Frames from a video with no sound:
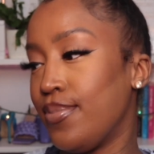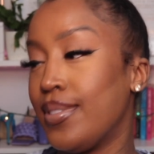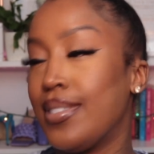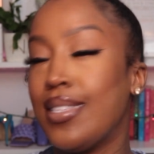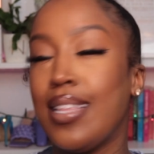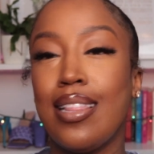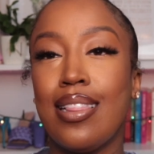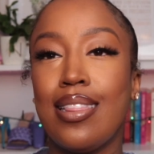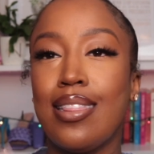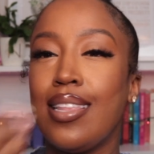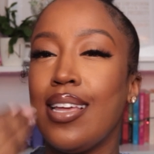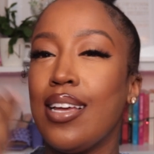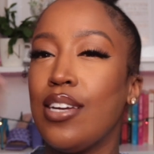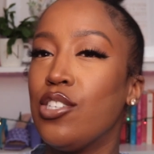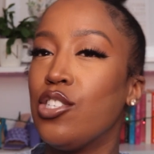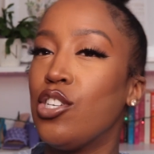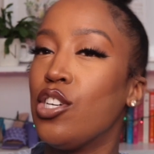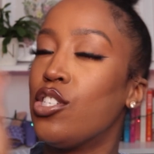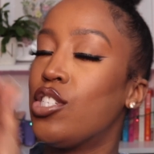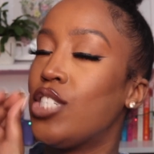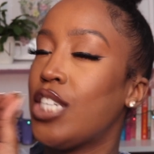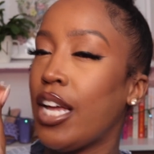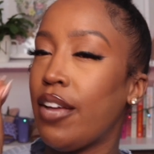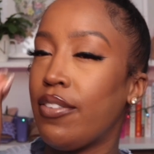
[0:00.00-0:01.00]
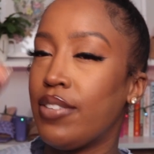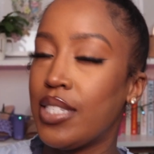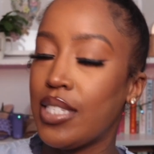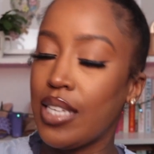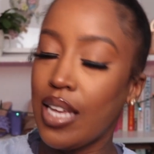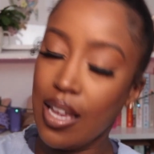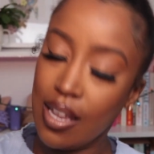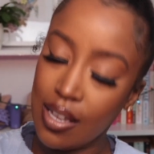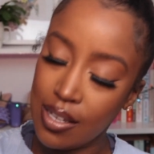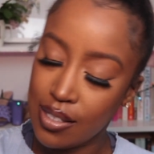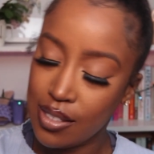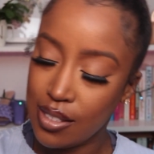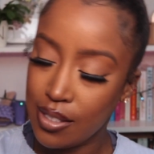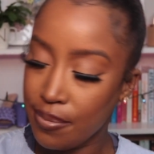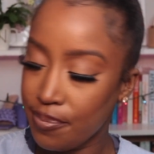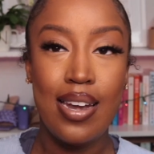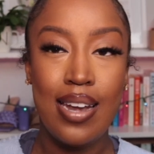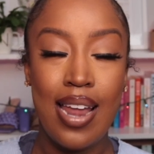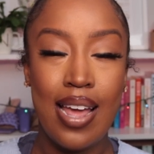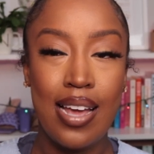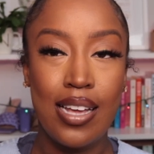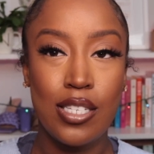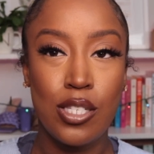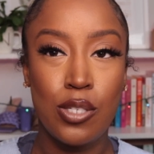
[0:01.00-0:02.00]
delicious, chef's kiss.
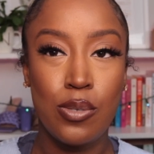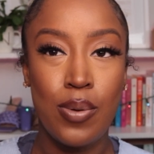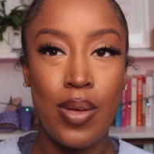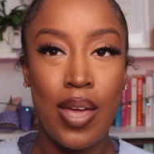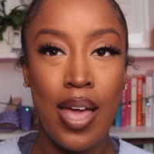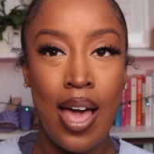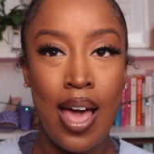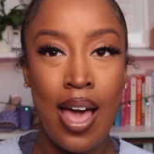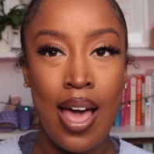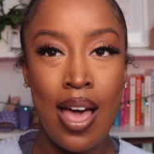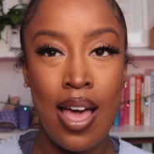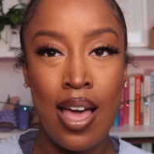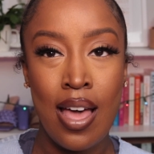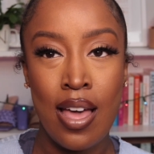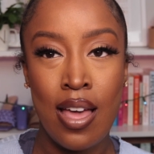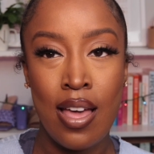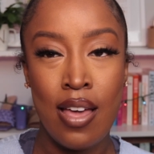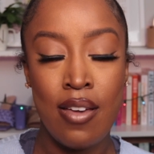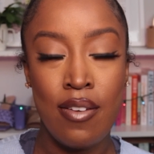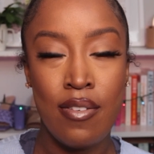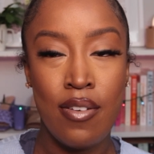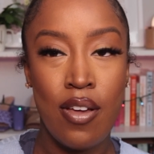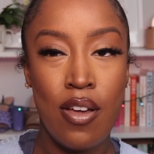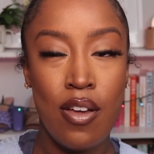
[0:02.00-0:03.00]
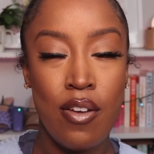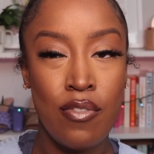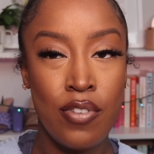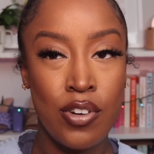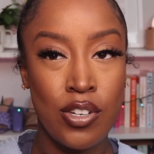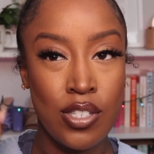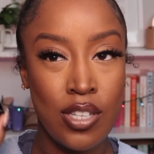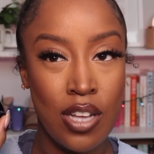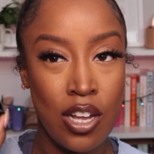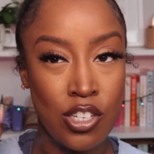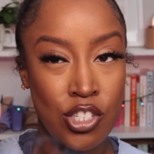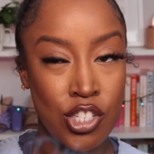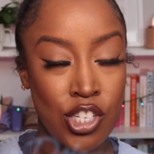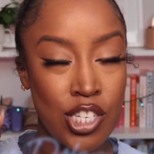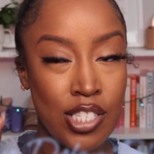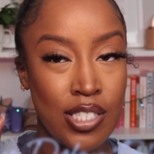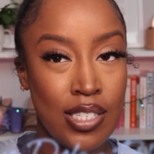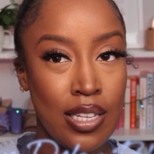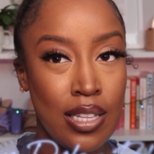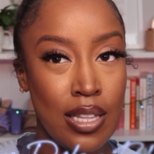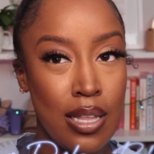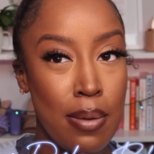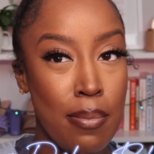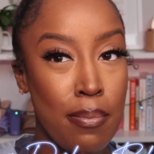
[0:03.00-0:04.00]
Next we have Versace
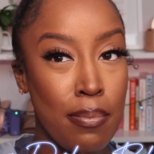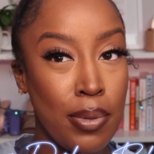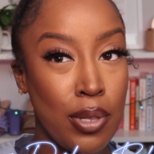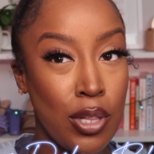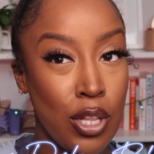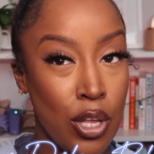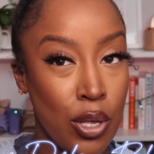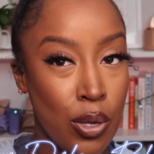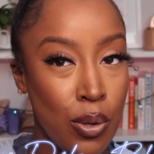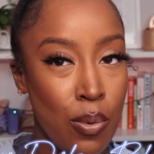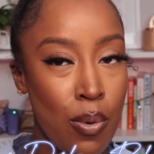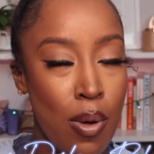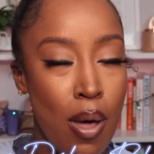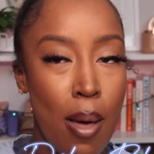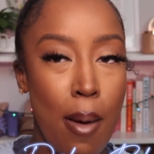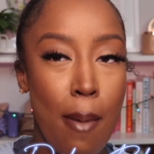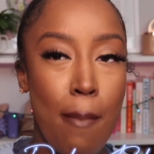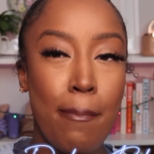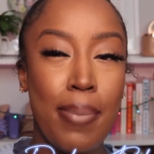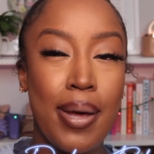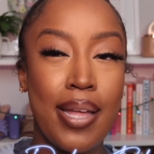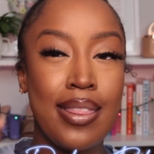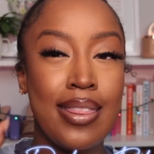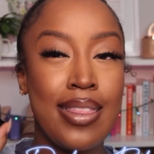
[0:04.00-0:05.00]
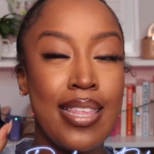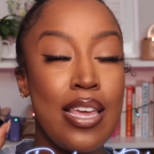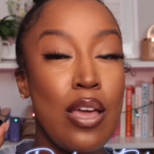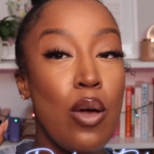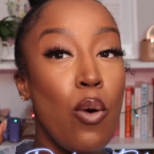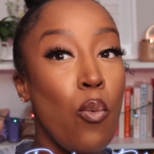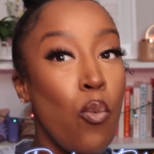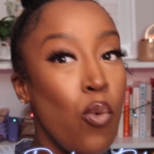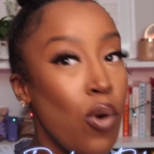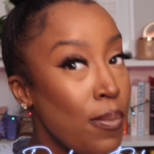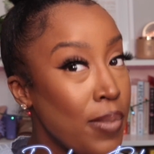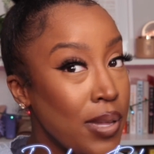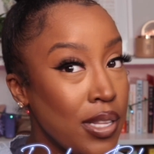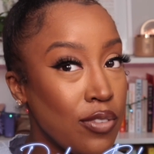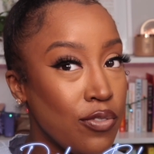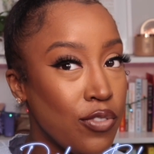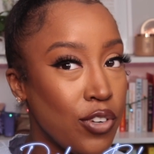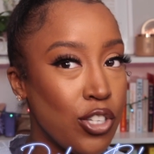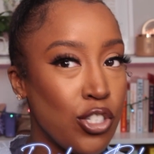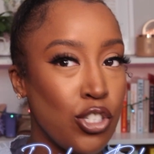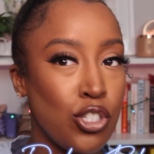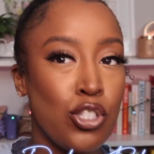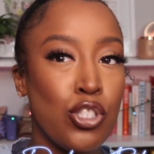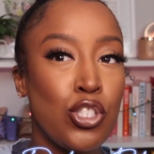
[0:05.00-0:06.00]
Dylan Blue, but the woman
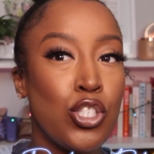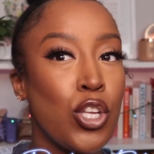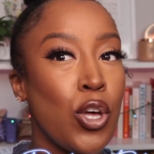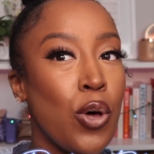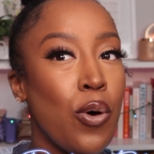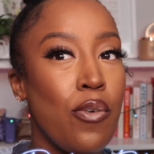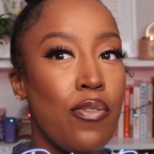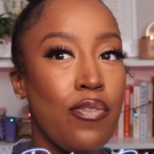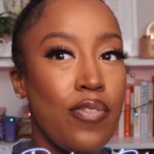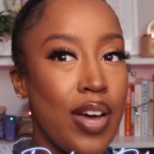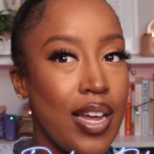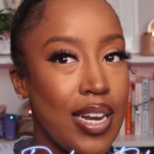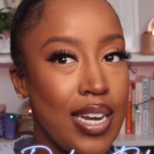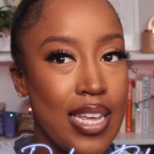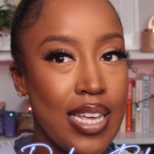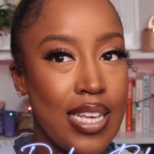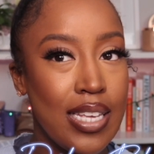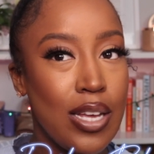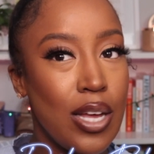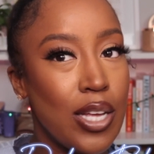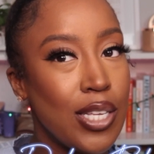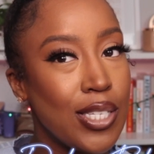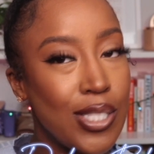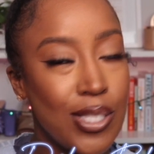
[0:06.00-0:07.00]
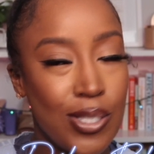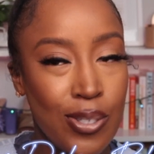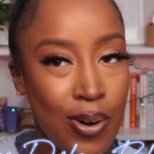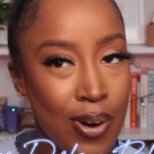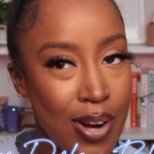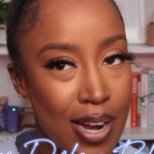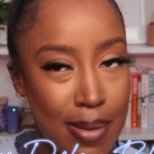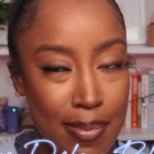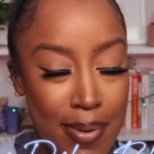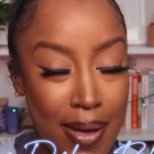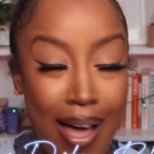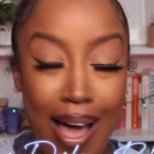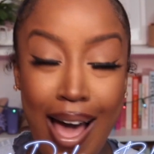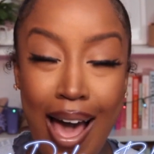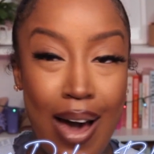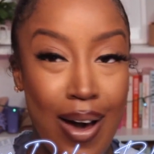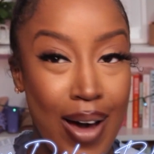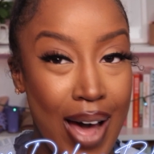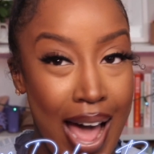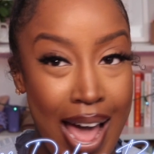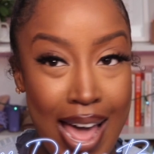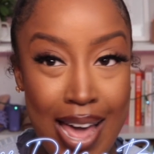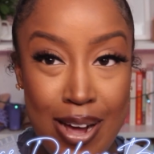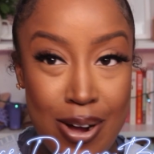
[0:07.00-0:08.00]
version. So funny story about how
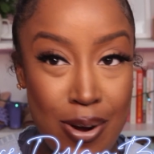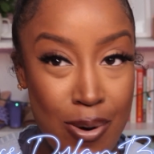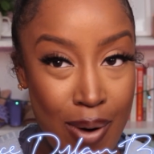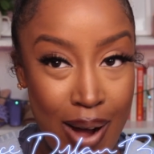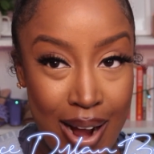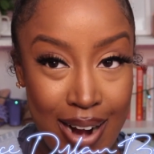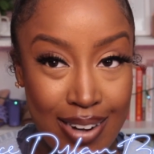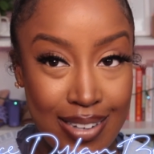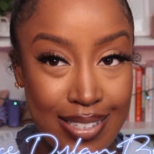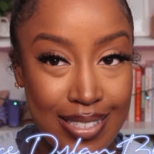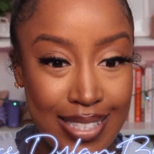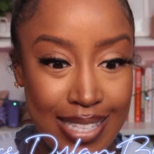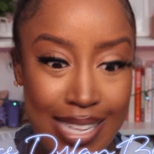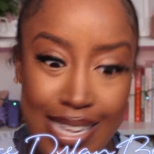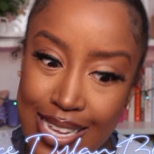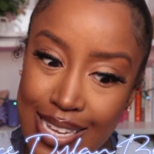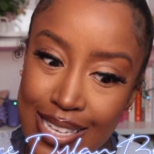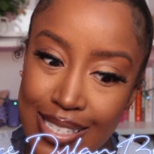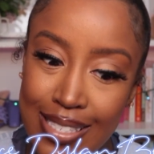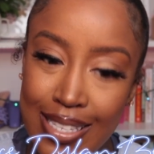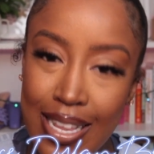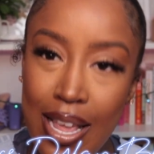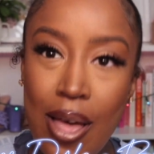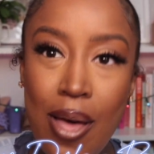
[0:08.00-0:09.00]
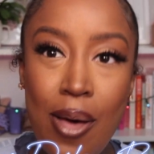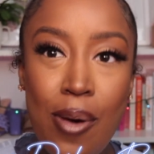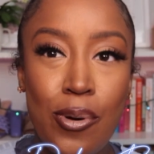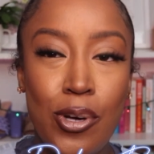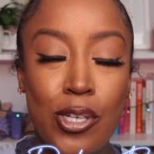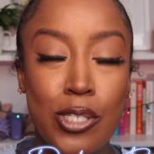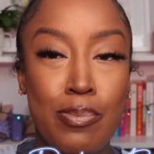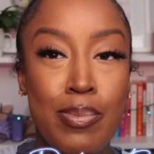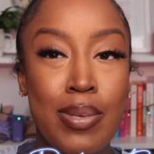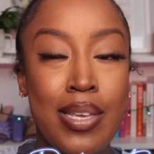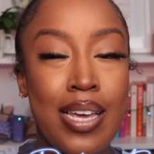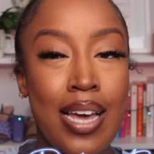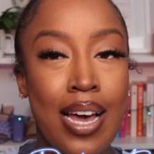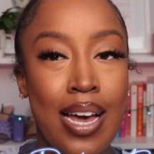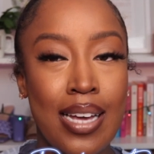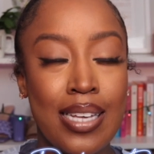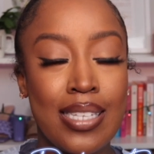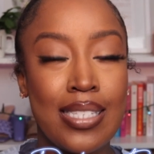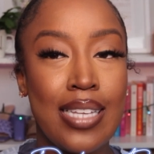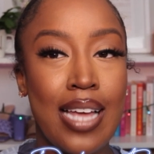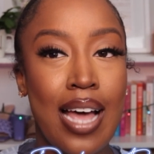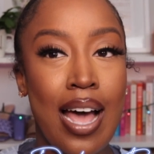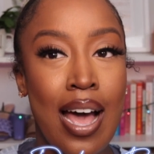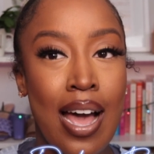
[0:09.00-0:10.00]
I acquired this was
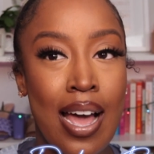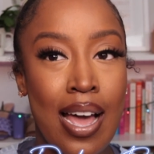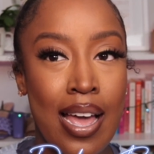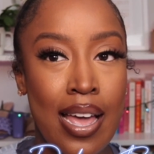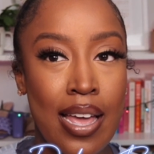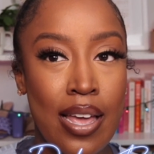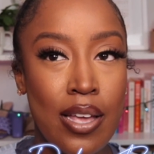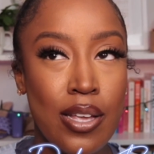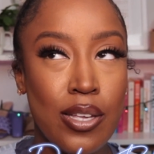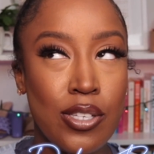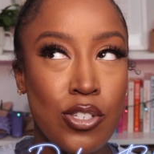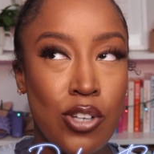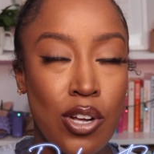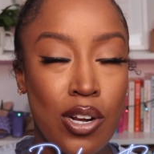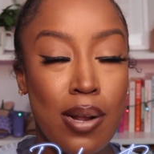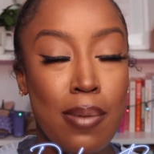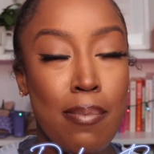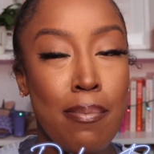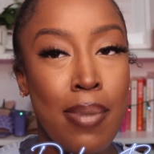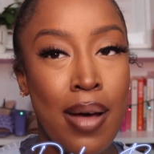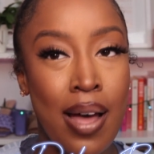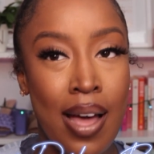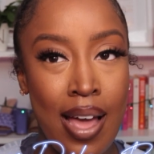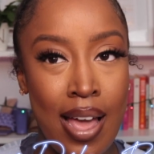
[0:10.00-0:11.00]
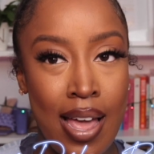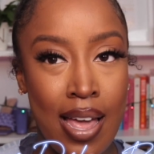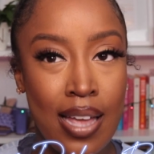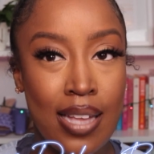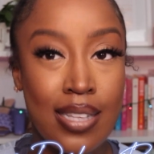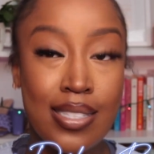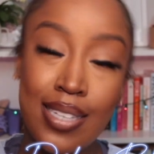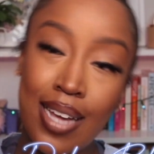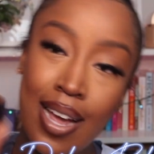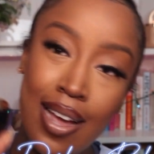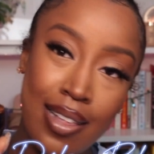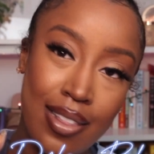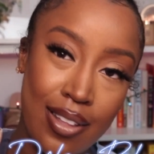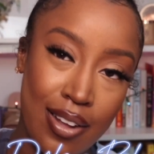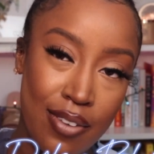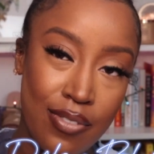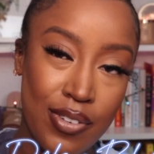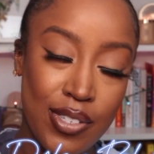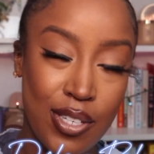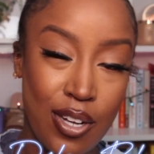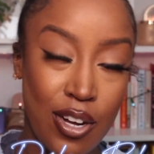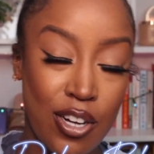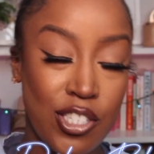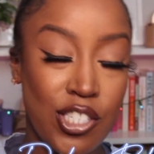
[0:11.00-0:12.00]
because I started buying Tyler
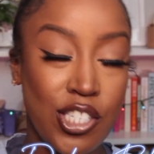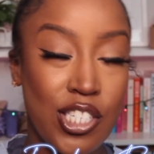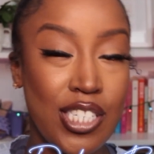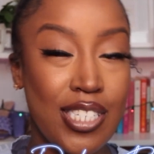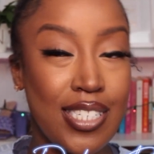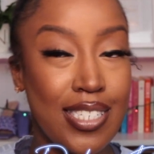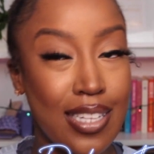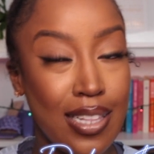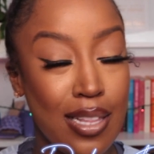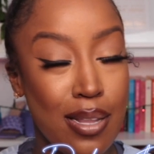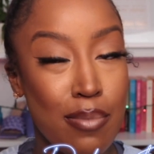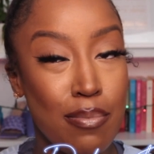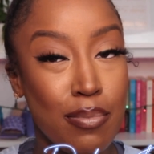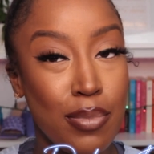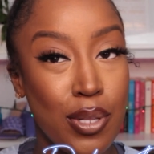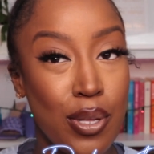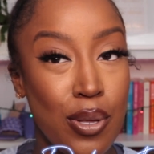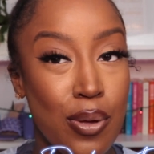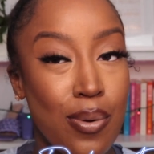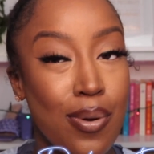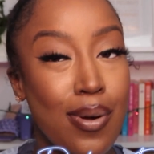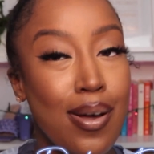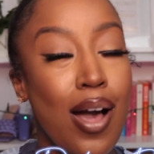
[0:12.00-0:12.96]
Versace Dylan Blue